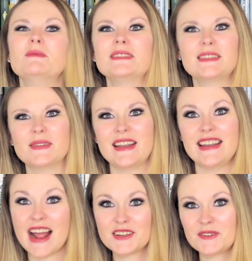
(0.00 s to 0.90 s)
So then
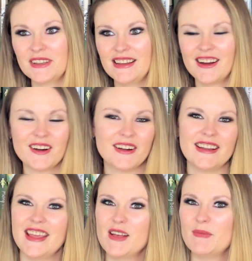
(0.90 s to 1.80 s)
naturally her
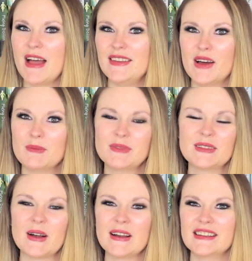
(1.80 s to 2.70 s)
and him end up
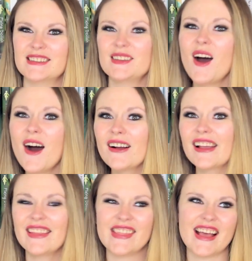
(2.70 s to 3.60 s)
starting to
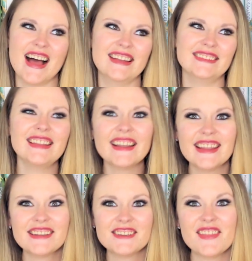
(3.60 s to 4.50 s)
talk and they kind of like
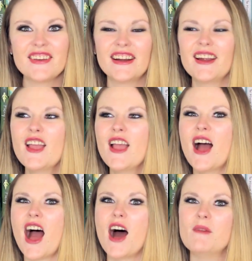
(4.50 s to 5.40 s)
each other.
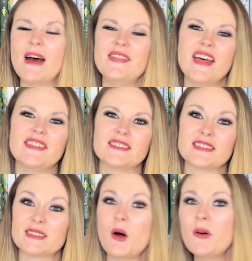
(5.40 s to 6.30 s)
And then there's
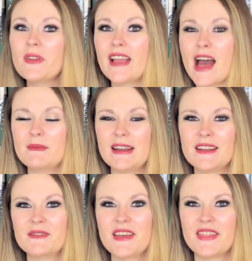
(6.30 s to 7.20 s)
this whole thing
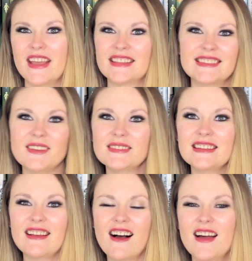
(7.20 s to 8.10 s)
happening with
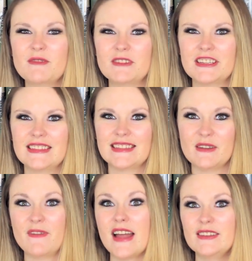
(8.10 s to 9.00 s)
ExcelsiCon, which is an
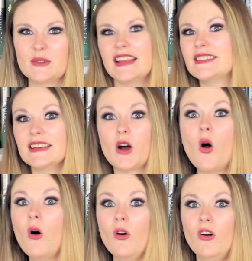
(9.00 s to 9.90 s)
event. It's like a
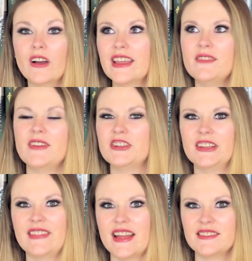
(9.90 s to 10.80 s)
whole
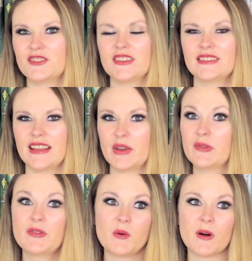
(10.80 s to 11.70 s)
convention that is just like
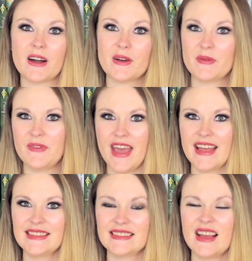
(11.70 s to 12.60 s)
for
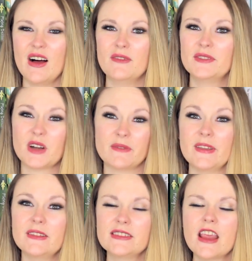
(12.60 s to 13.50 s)
fans of
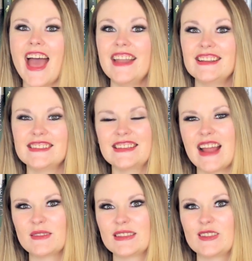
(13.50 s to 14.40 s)
Starfield. And it's
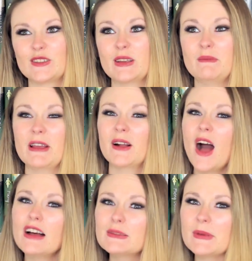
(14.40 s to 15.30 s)
announced that there's gonna be a
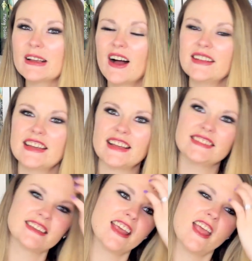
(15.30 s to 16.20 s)
cosplay
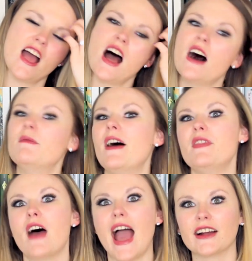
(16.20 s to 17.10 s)
contest. And
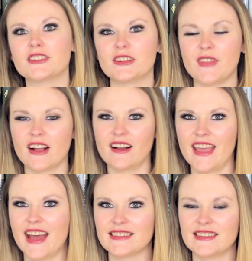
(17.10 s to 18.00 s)
the actor that got
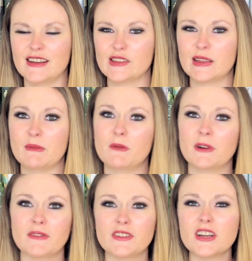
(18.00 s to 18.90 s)
cast in it is gonna be
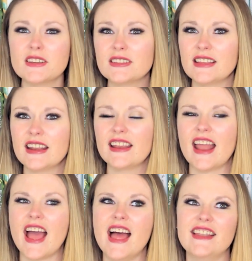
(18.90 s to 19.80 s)
one of the judges in it.
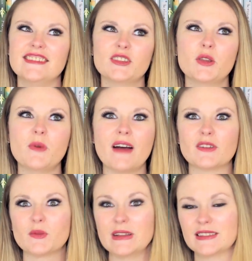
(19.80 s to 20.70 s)
And
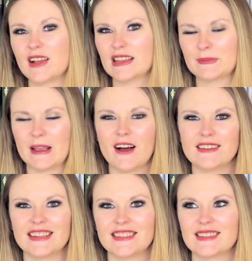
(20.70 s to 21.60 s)
whoever wins the cosplay
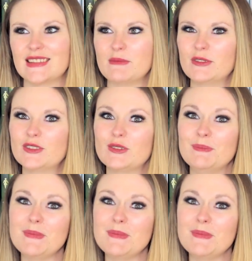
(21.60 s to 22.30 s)
contest is able to